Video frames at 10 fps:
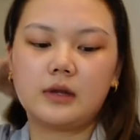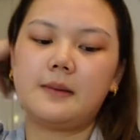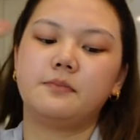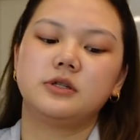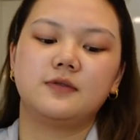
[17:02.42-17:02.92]

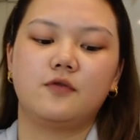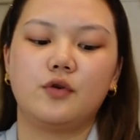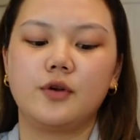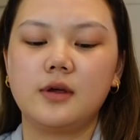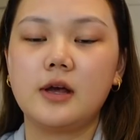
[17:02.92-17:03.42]
Tapos
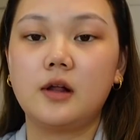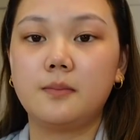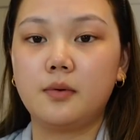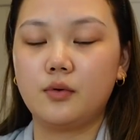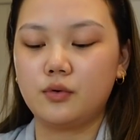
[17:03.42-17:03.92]
for the
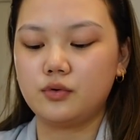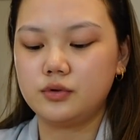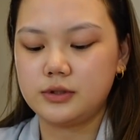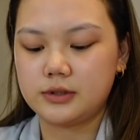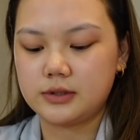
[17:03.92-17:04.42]

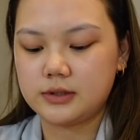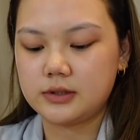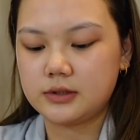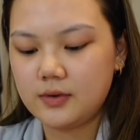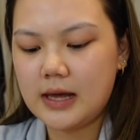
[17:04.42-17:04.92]
elbows,
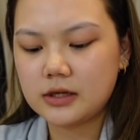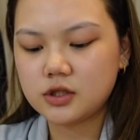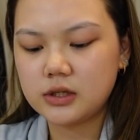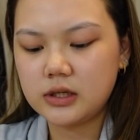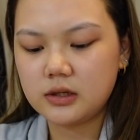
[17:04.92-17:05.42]
well,
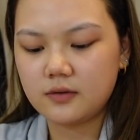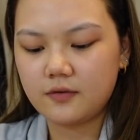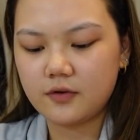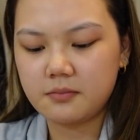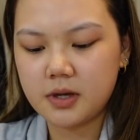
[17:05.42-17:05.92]
actually,
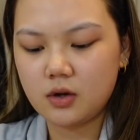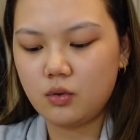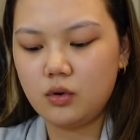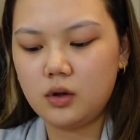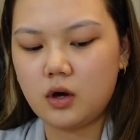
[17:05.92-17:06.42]
for my
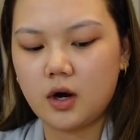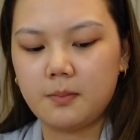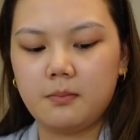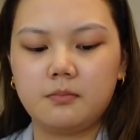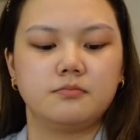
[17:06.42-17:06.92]
whole
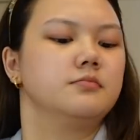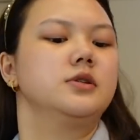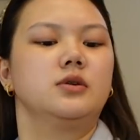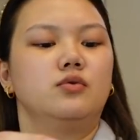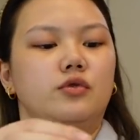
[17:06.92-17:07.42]
arm,
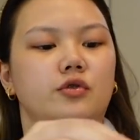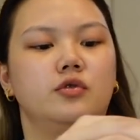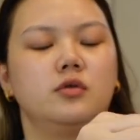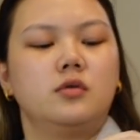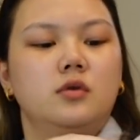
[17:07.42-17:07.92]

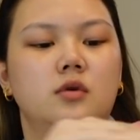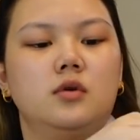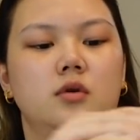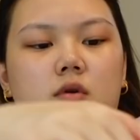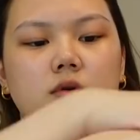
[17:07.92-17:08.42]
siguro.
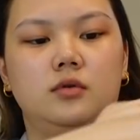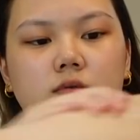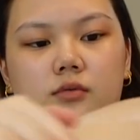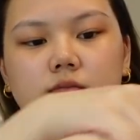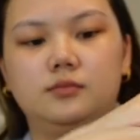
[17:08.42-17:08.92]

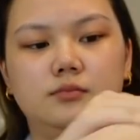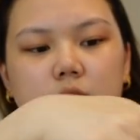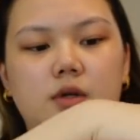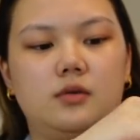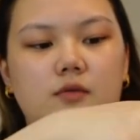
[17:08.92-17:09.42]

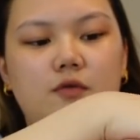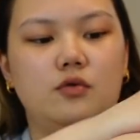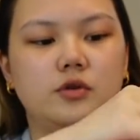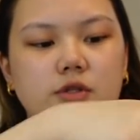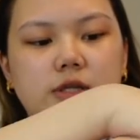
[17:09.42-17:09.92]
But
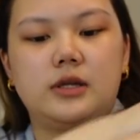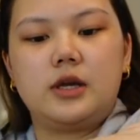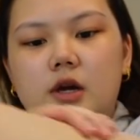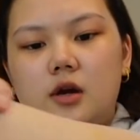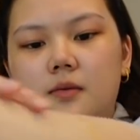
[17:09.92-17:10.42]
focus it
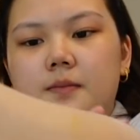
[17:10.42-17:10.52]
here.